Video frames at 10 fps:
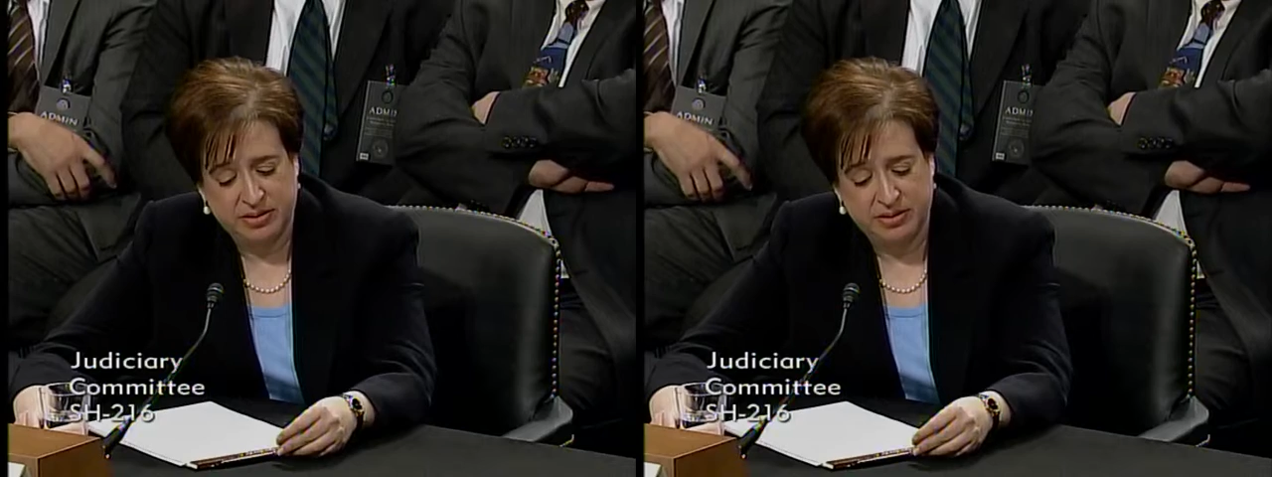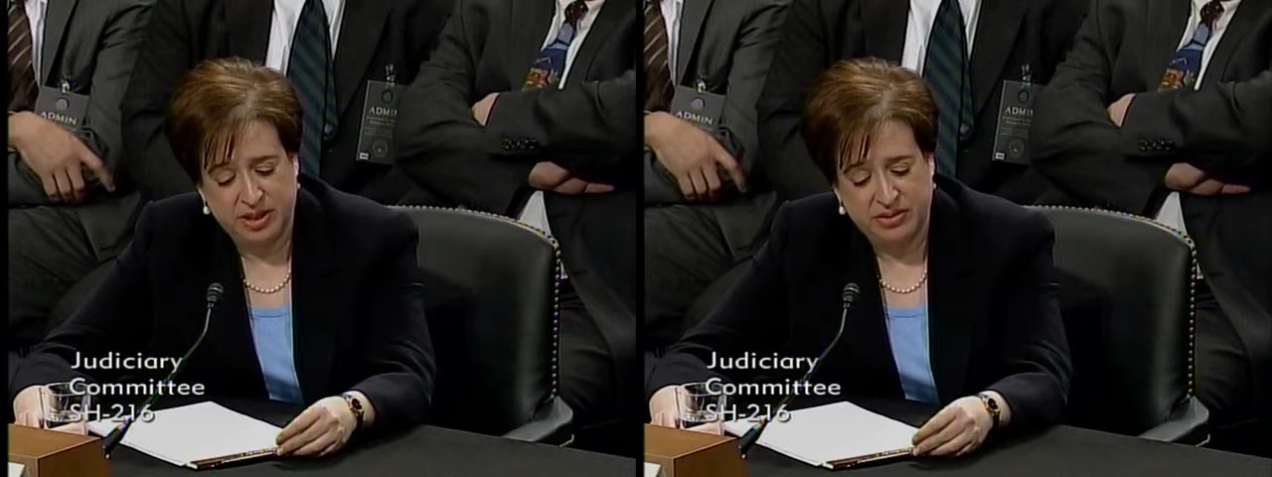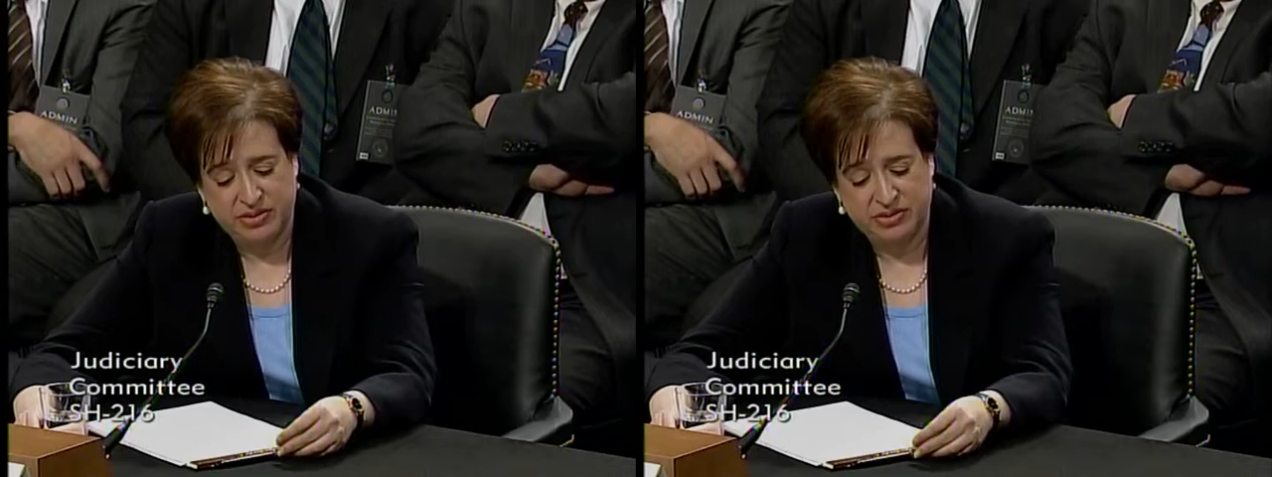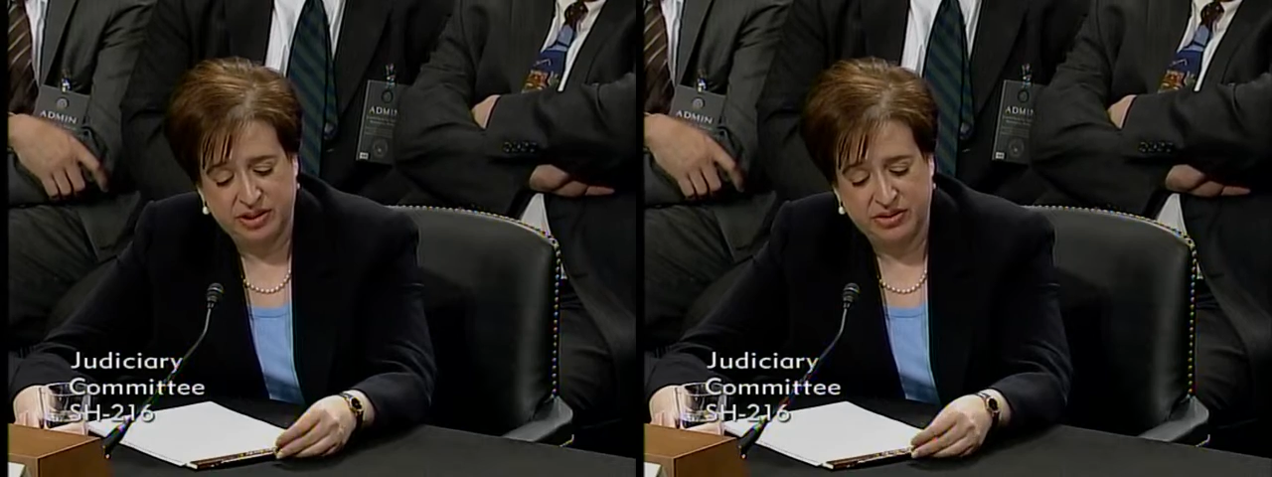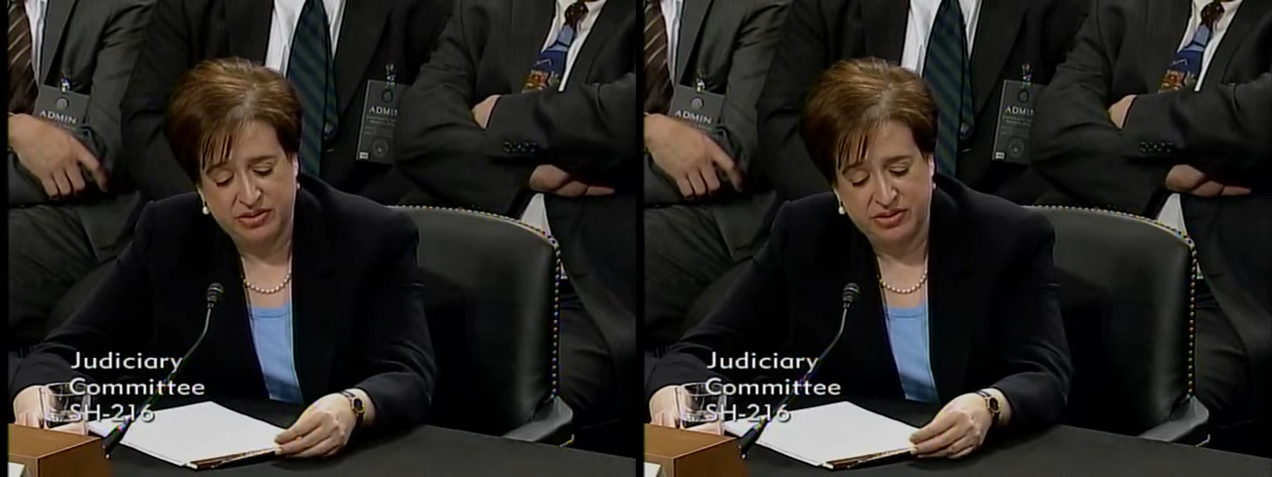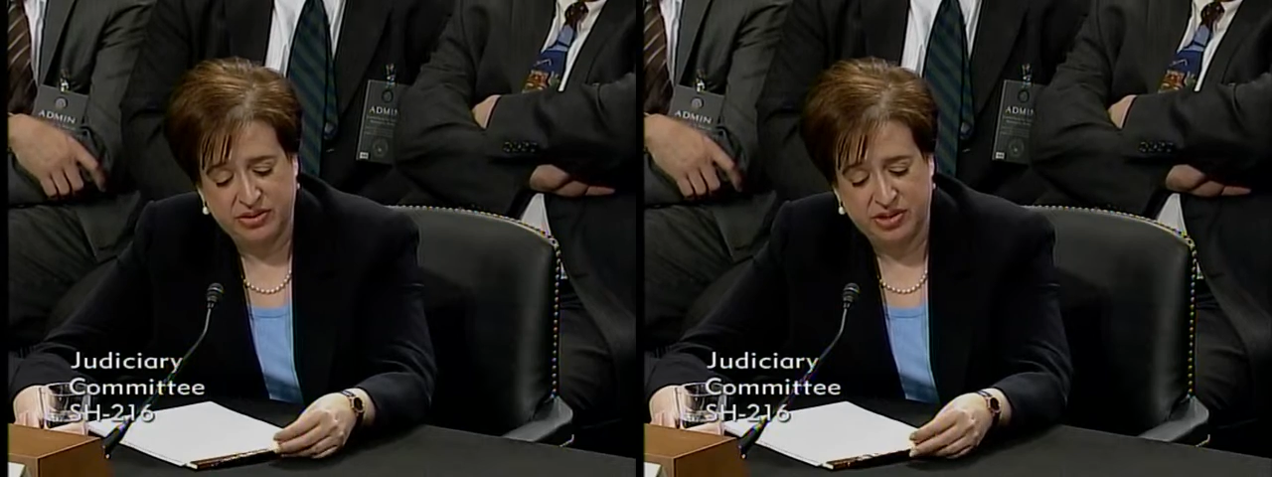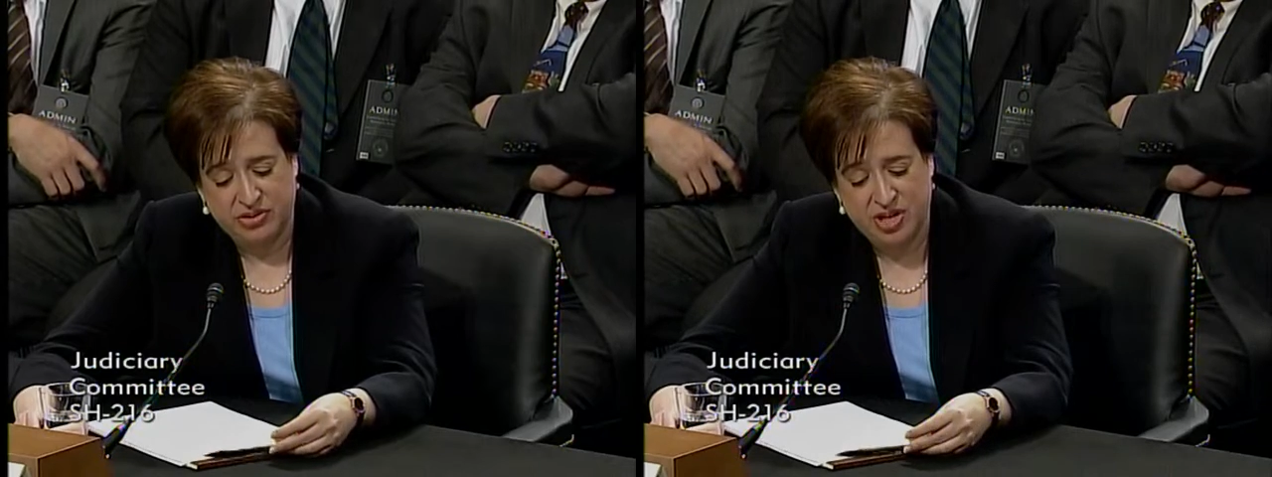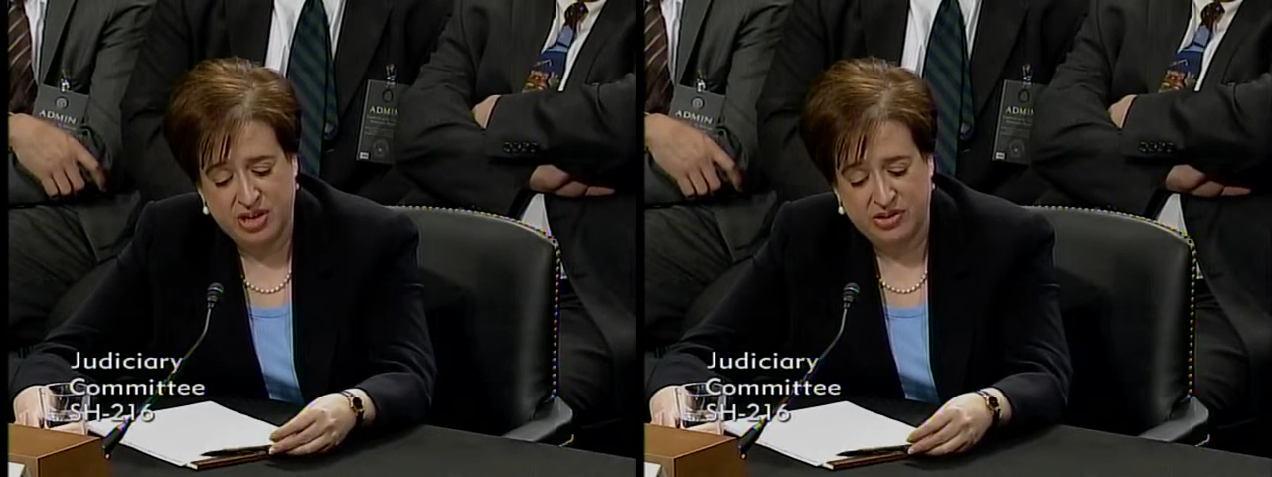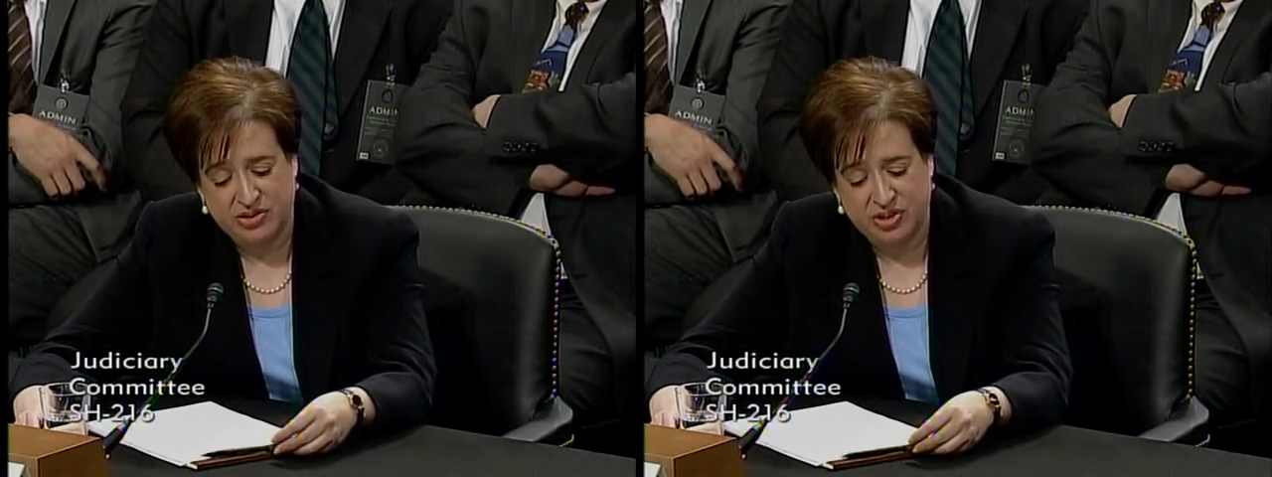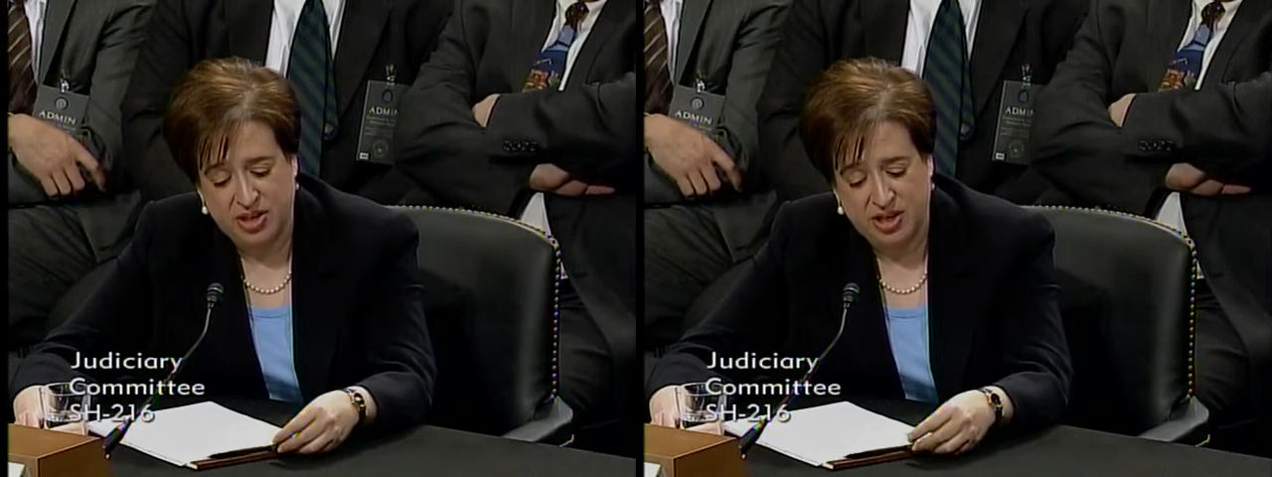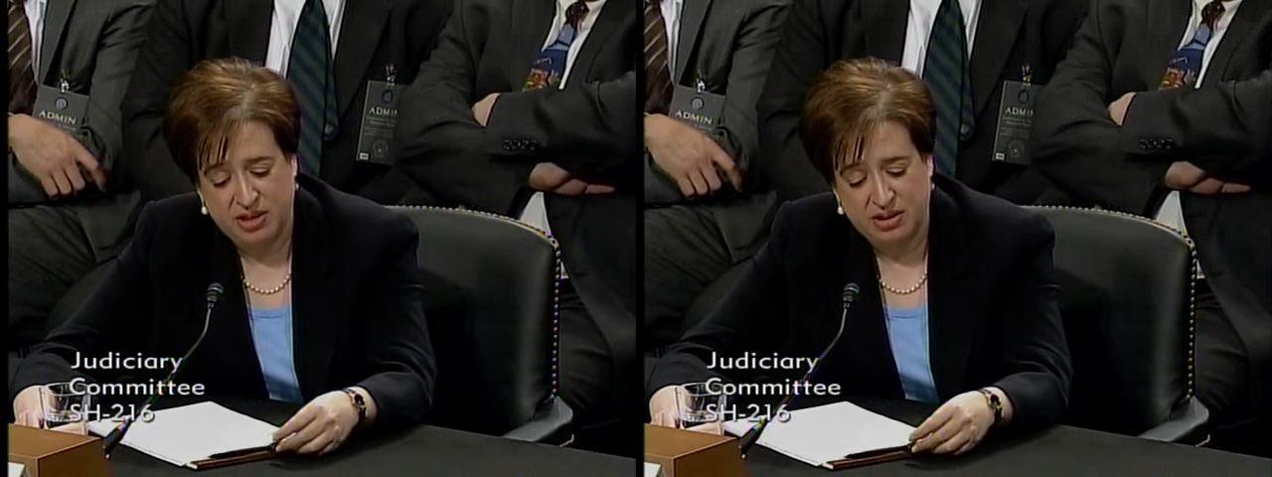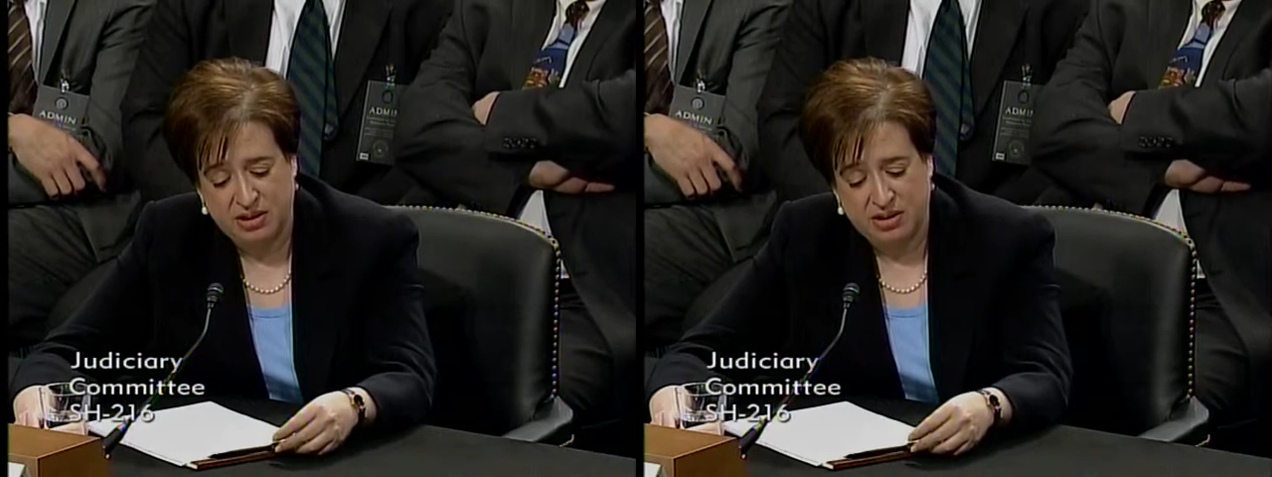And that's not to say,